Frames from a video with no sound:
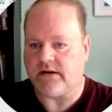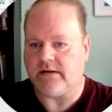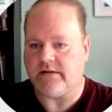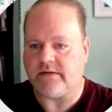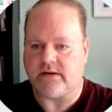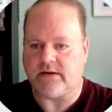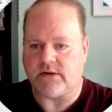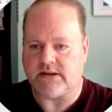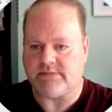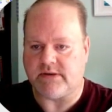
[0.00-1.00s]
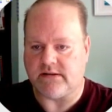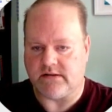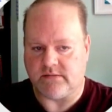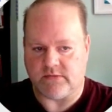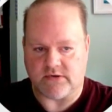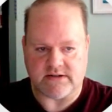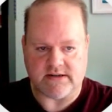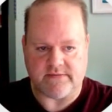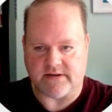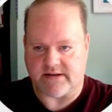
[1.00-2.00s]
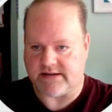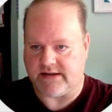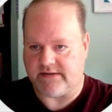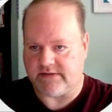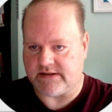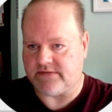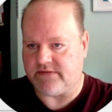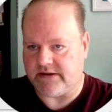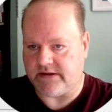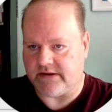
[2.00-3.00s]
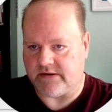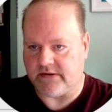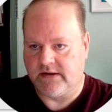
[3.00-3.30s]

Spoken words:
You're going to want to spend a little more time. For the sake of this video,